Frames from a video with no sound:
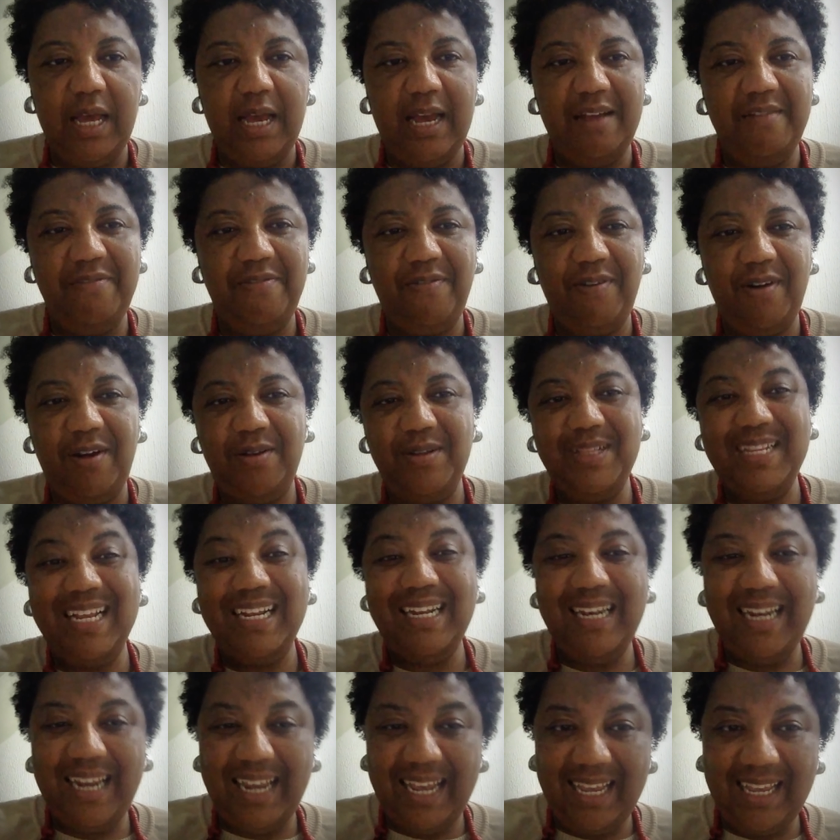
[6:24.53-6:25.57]
I found a
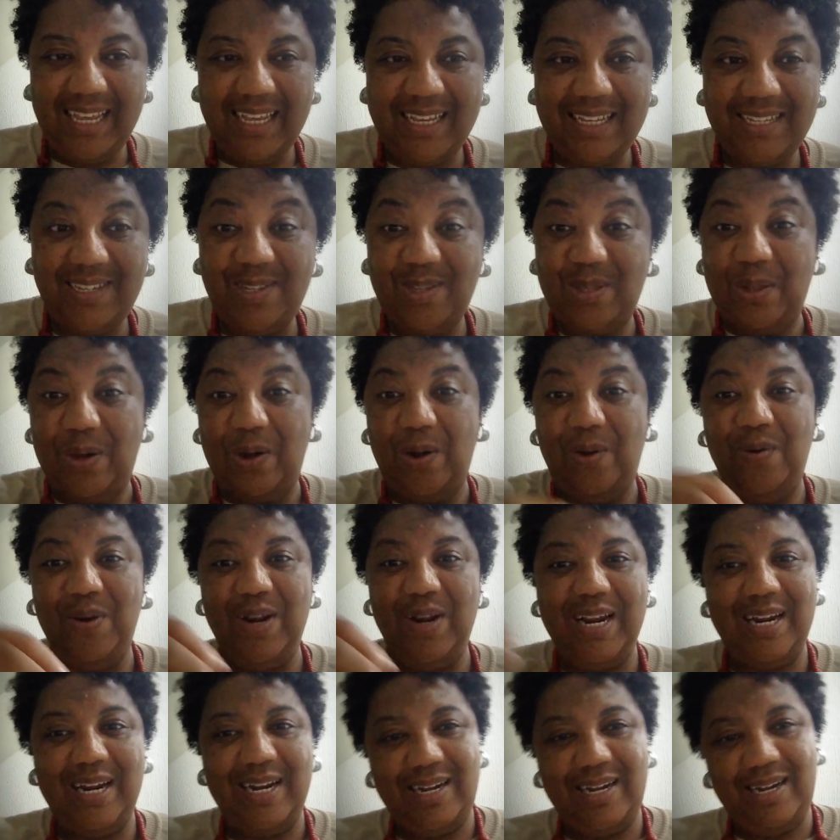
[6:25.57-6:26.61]
link
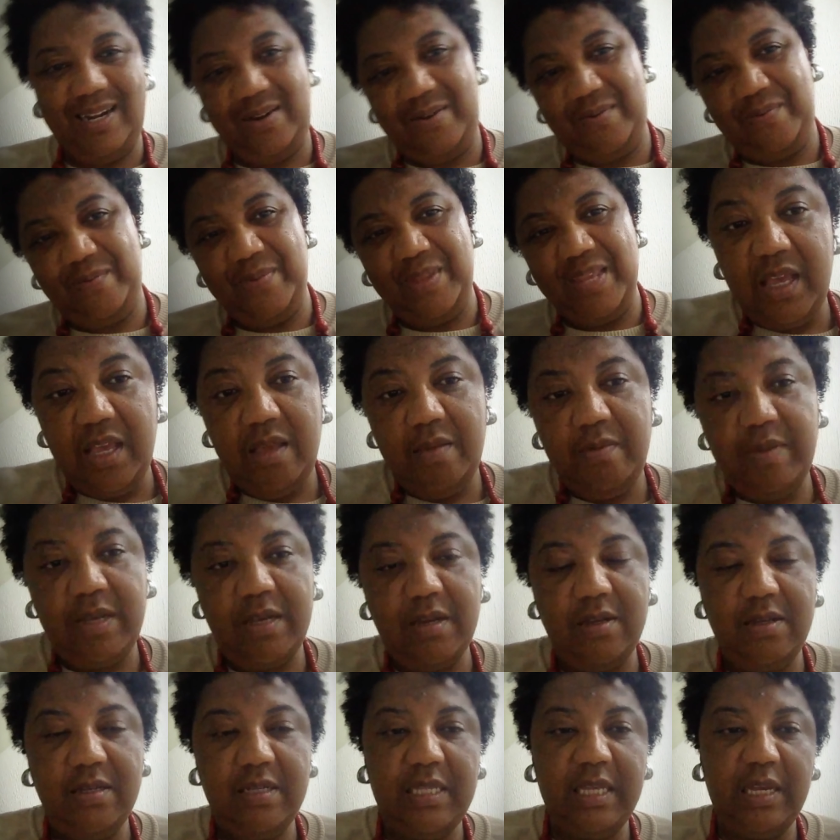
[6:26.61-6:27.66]
stronger
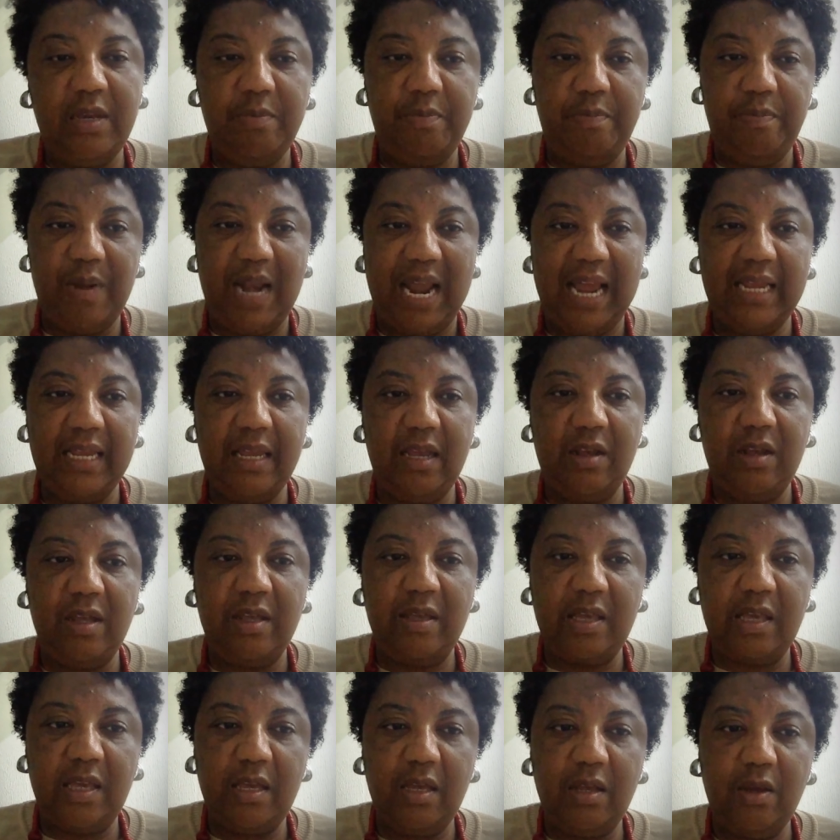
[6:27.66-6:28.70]
because the black
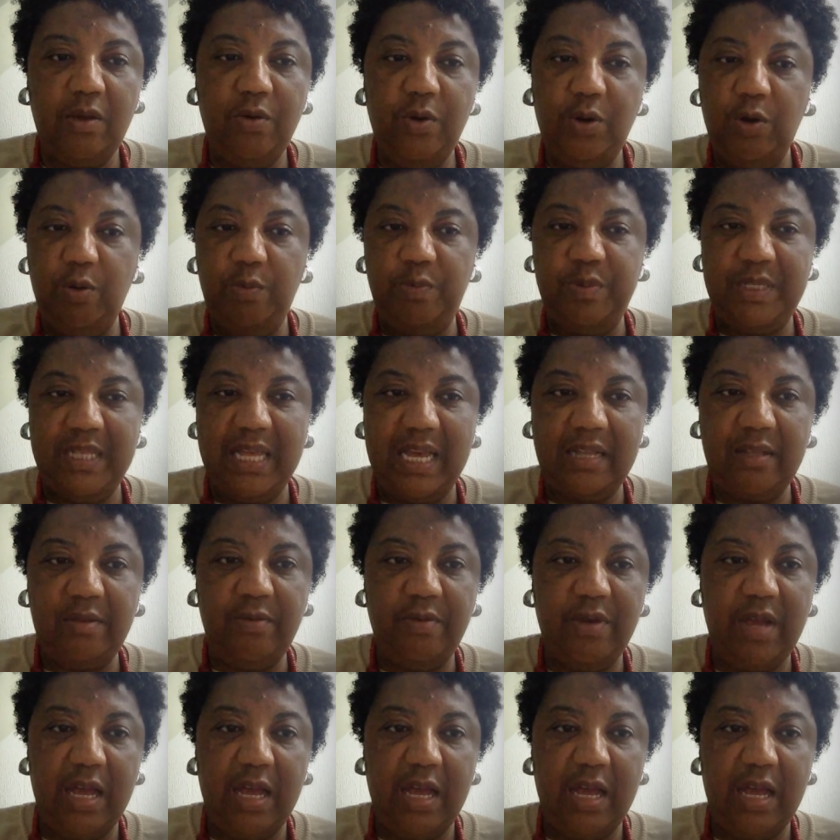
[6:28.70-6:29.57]
groups that